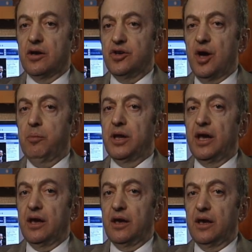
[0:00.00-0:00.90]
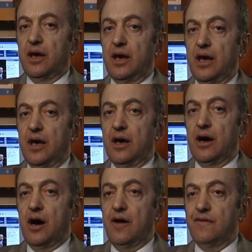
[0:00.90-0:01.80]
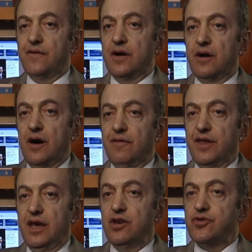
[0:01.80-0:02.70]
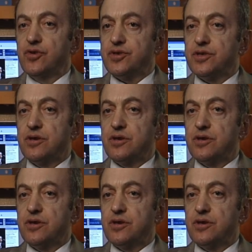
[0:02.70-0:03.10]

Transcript: doubling of the interest.